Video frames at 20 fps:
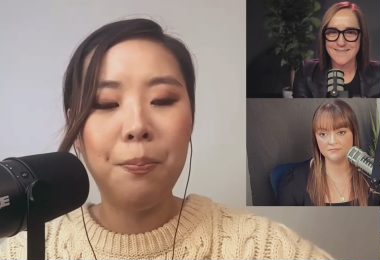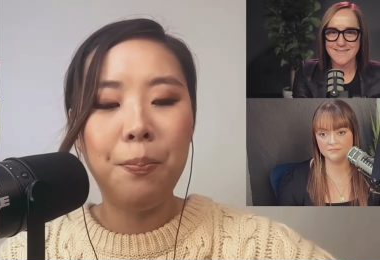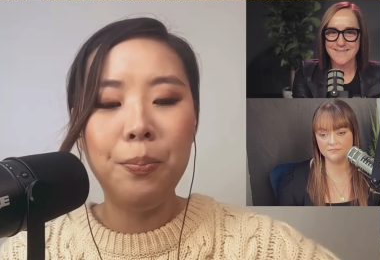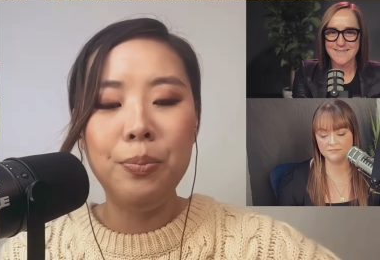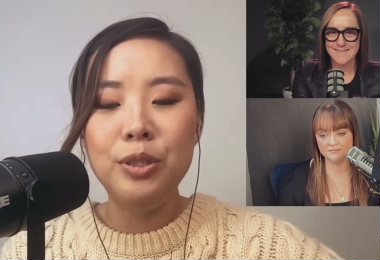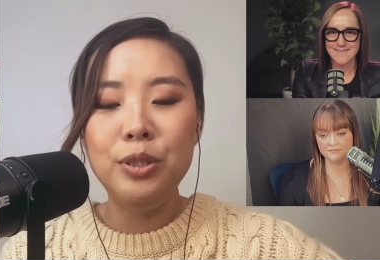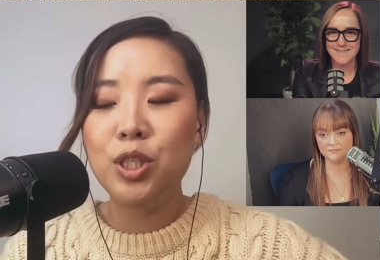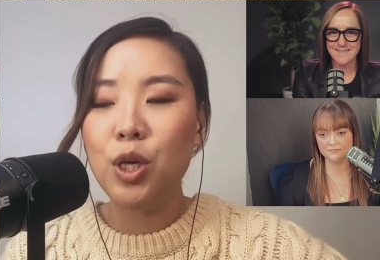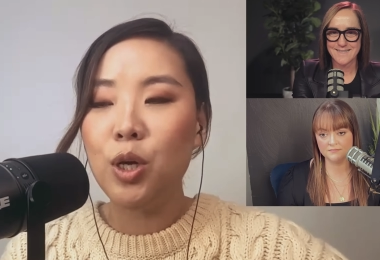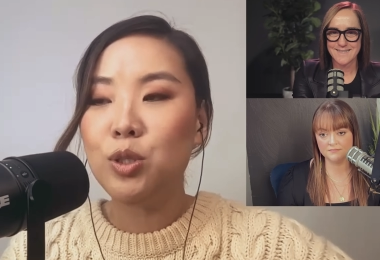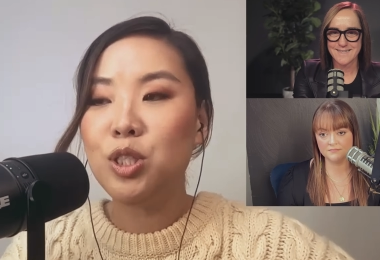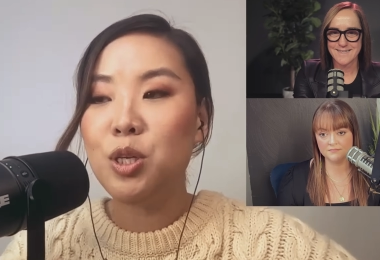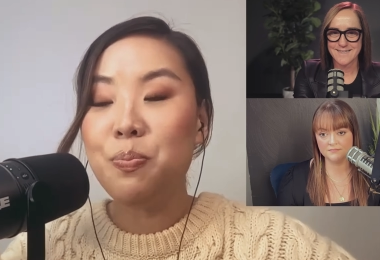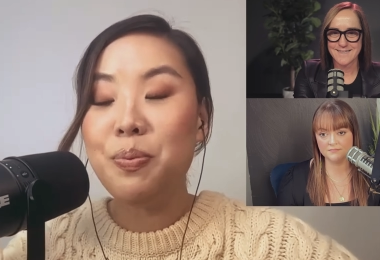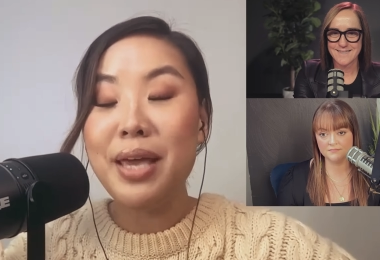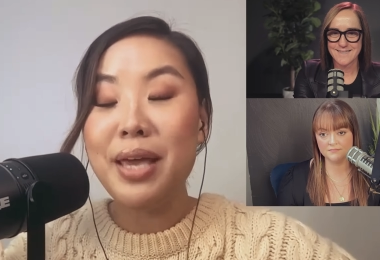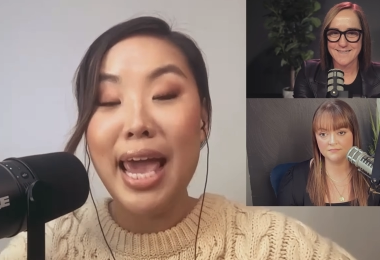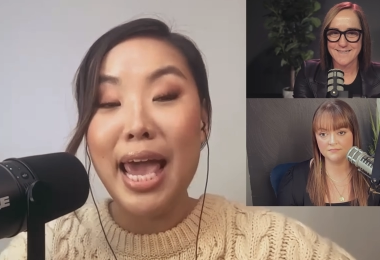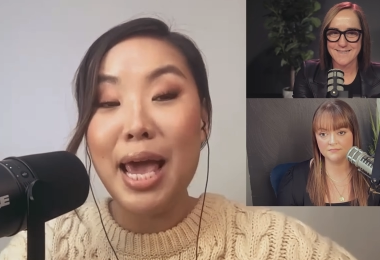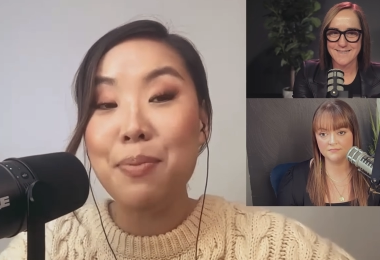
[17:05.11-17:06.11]
Speaker 1: So to
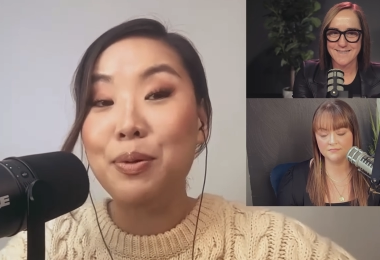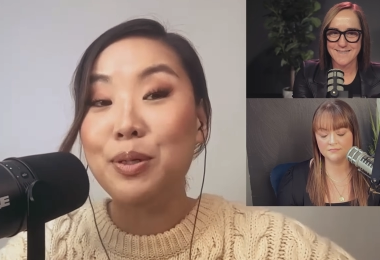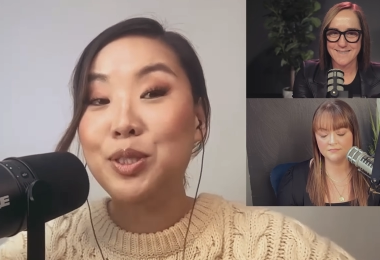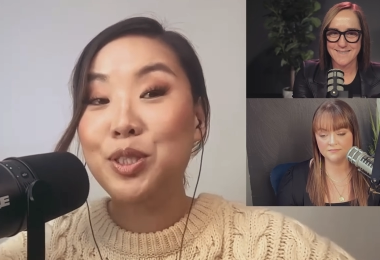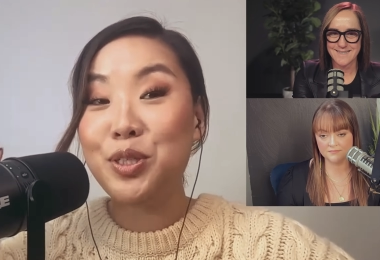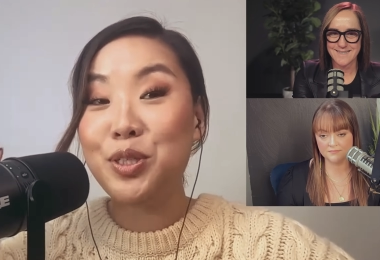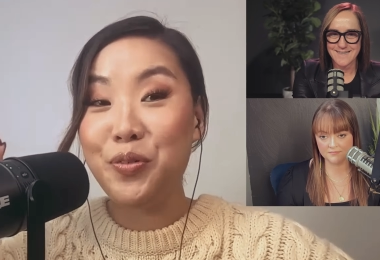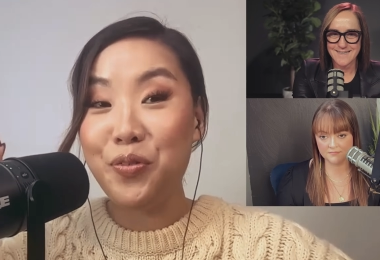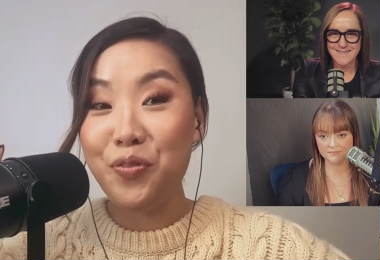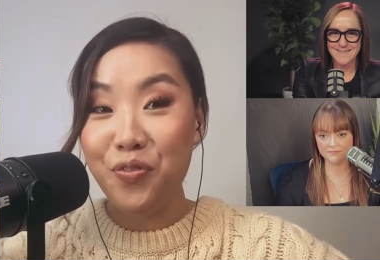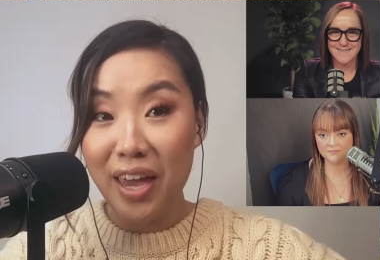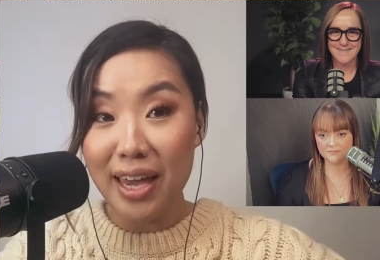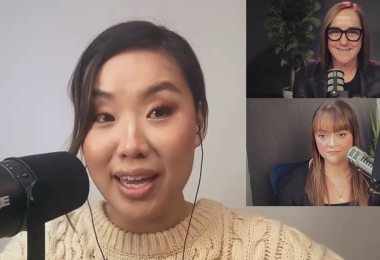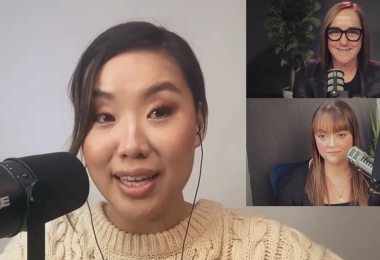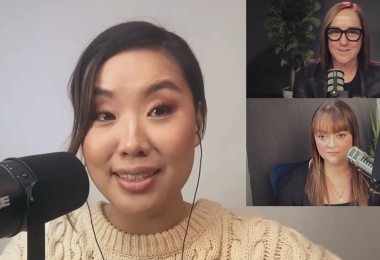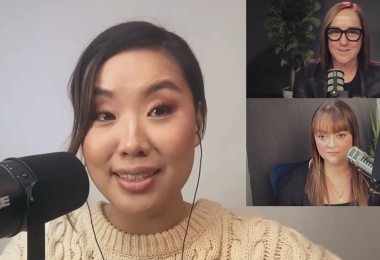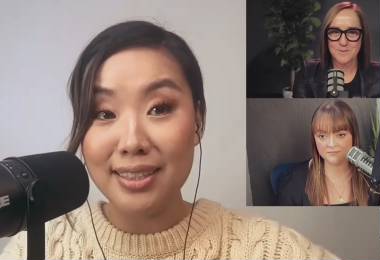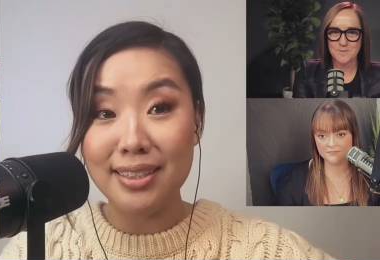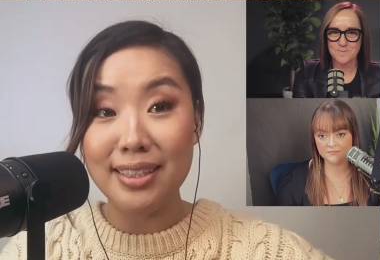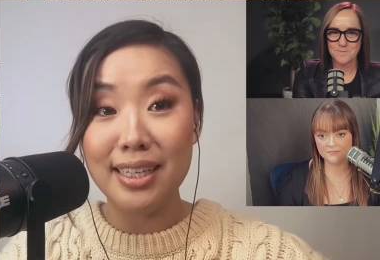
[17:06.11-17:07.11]
be able to
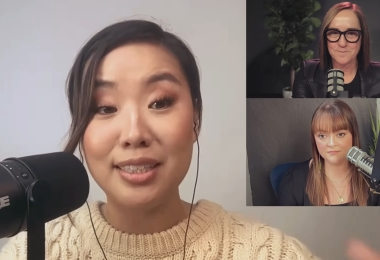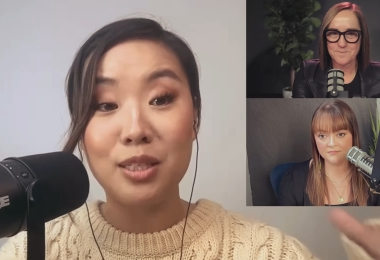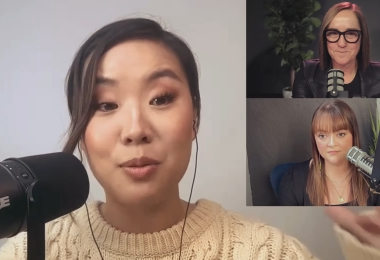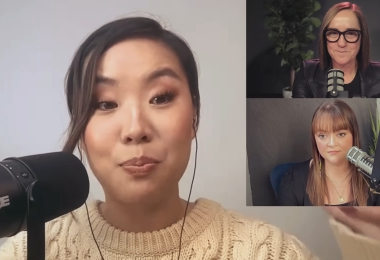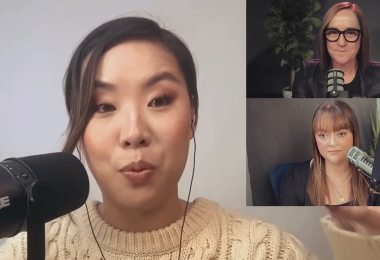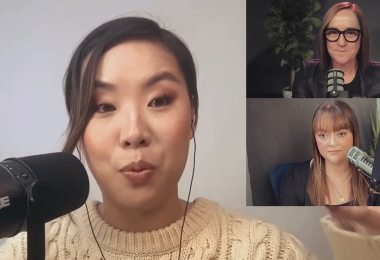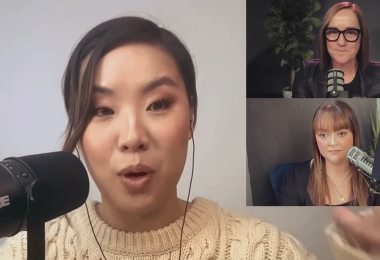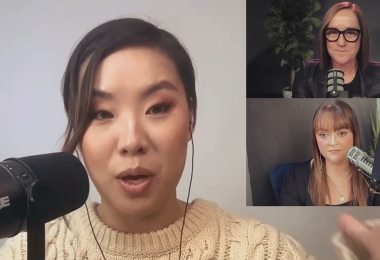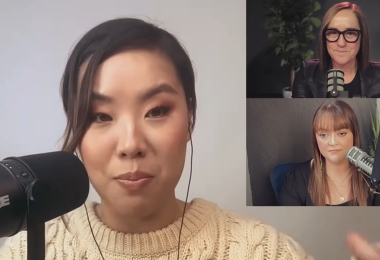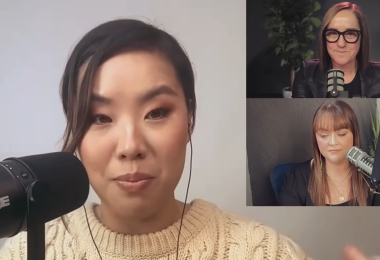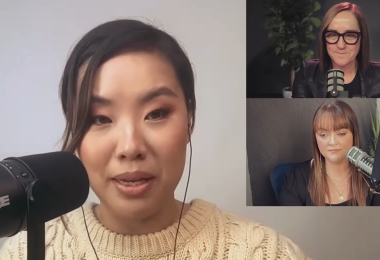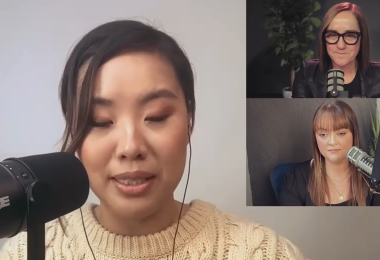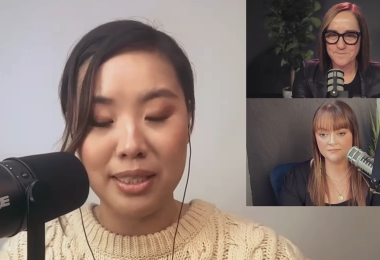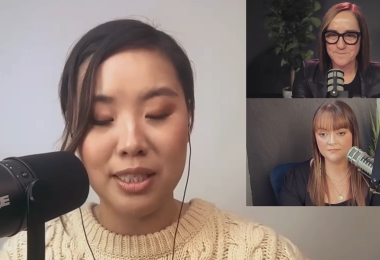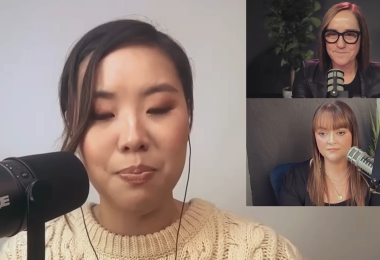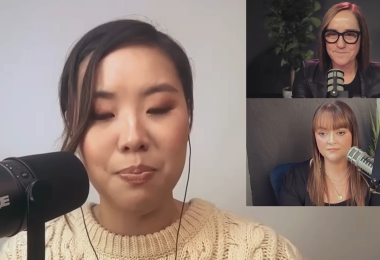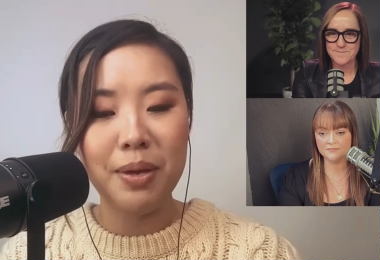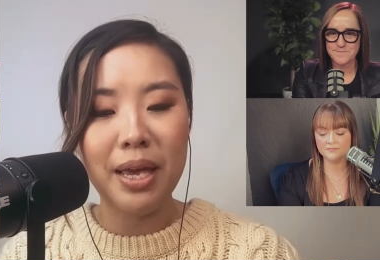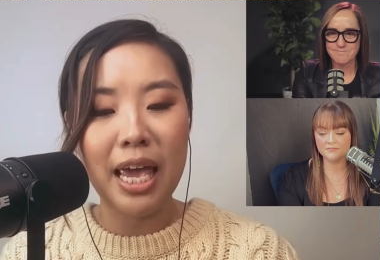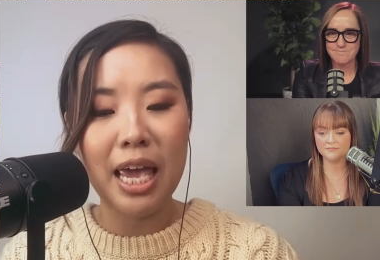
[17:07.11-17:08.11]
face disappointment,
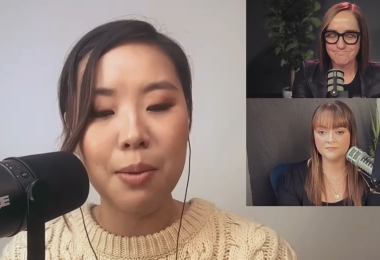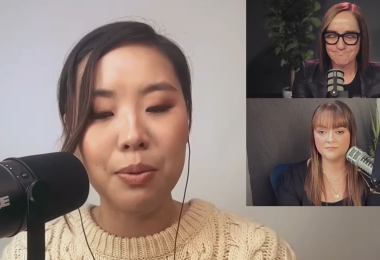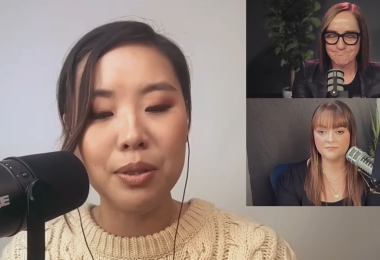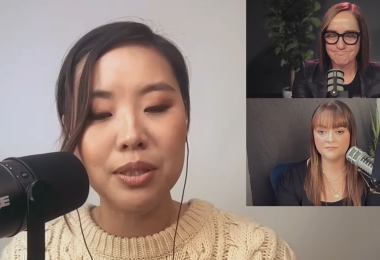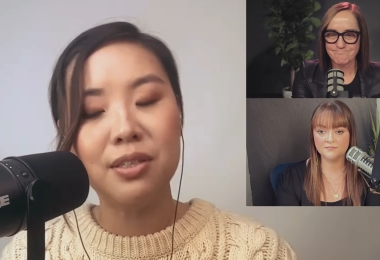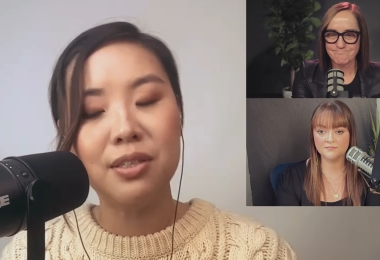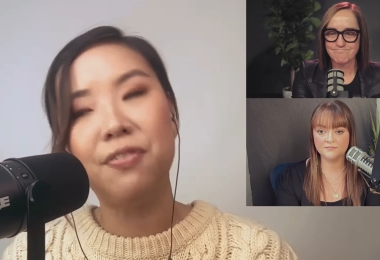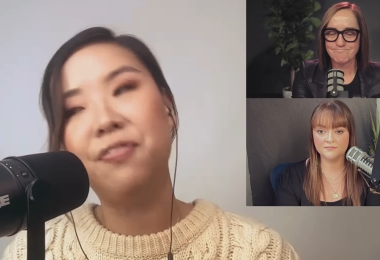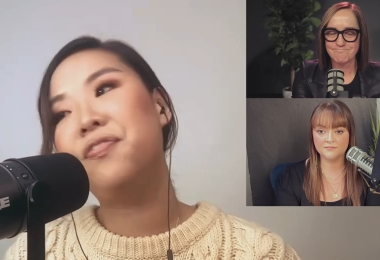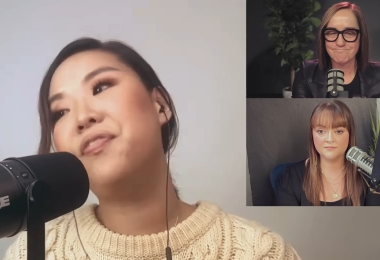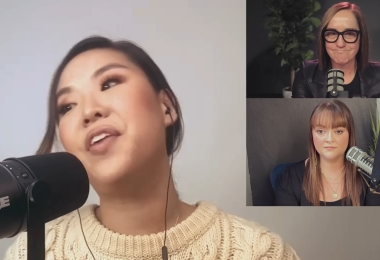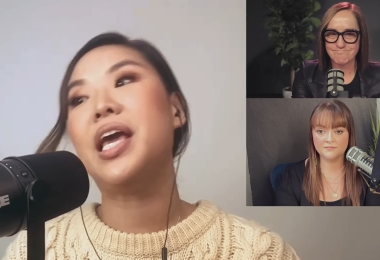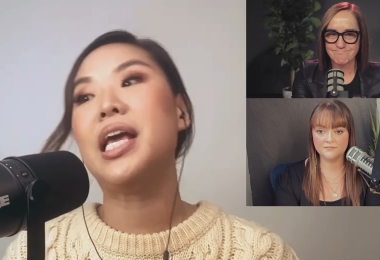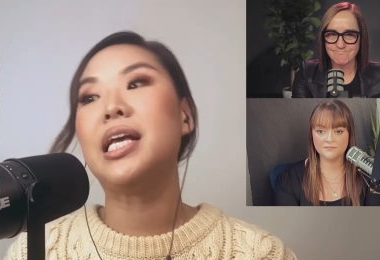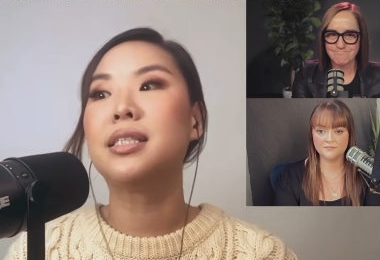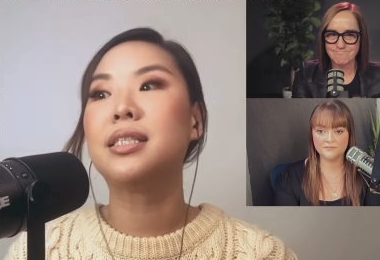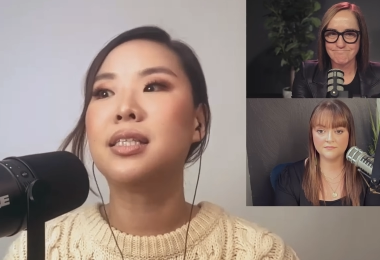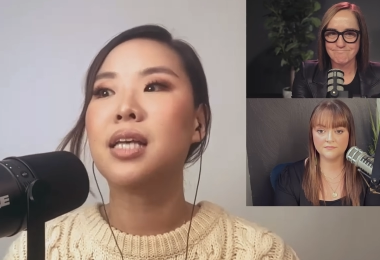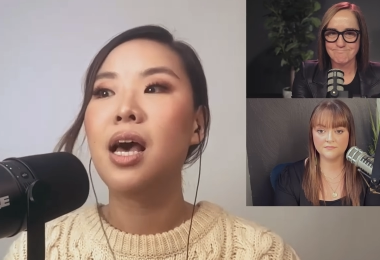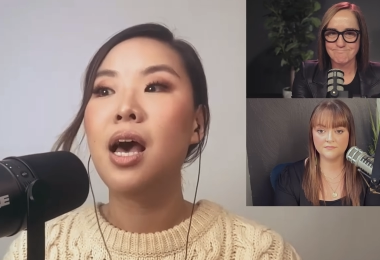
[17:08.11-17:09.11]
to be able to
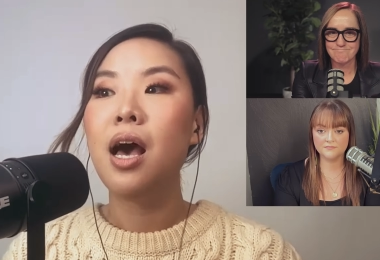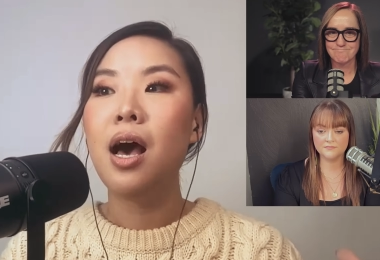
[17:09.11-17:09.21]
face